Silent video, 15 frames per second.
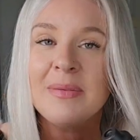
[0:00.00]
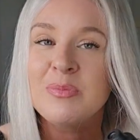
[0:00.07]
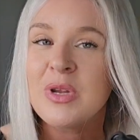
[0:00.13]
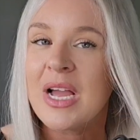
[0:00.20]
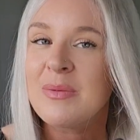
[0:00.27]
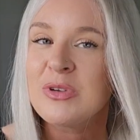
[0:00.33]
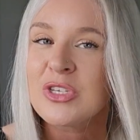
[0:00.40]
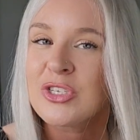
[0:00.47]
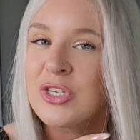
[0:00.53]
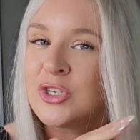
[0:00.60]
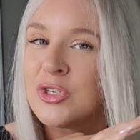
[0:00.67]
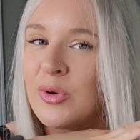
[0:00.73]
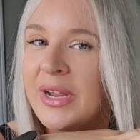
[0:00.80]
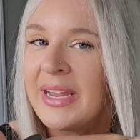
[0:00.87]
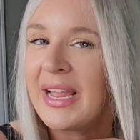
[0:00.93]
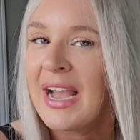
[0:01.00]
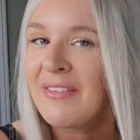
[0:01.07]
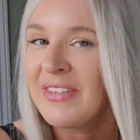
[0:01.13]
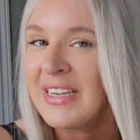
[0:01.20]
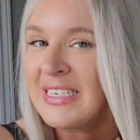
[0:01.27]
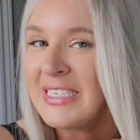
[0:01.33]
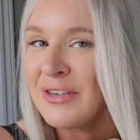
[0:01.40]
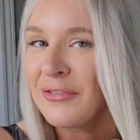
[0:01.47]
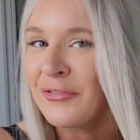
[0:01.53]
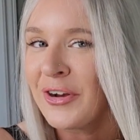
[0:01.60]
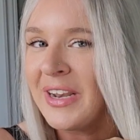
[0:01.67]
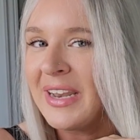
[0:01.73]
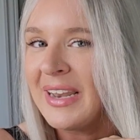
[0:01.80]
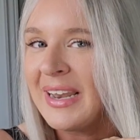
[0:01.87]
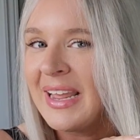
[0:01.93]
I'm just enjoying having
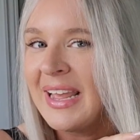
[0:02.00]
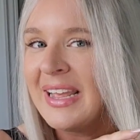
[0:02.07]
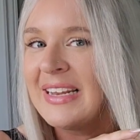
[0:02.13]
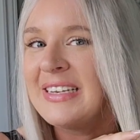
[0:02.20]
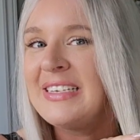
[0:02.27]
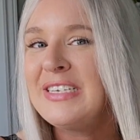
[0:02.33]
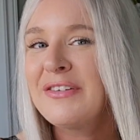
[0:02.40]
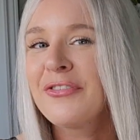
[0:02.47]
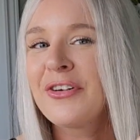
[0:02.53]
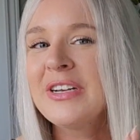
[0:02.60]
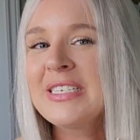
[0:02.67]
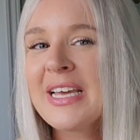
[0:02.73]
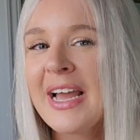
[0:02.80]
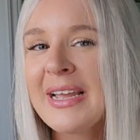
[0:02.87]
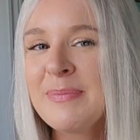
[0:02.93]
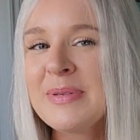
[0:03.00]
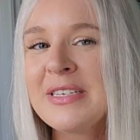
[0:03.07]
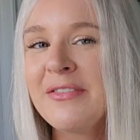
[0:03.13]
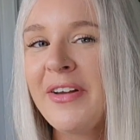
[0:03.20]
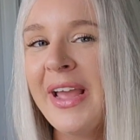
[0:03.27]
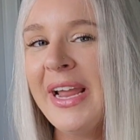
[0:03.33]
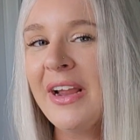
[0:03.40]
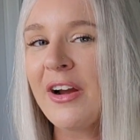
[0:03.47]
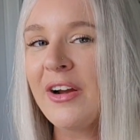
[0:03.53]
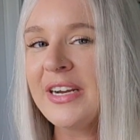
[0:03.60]
different types of hair.